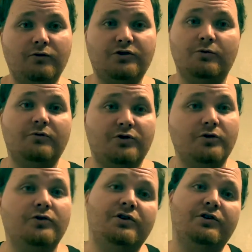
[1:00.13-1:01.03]

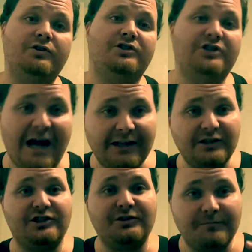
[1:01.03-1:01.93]
to
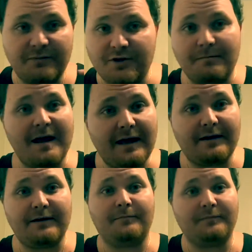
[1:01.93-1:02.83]
challenge your
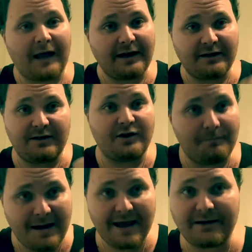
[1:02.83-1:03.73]
mandom, like your
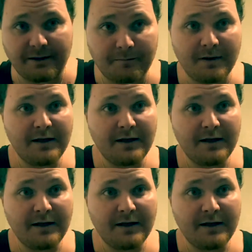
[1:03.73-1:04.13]
mandom.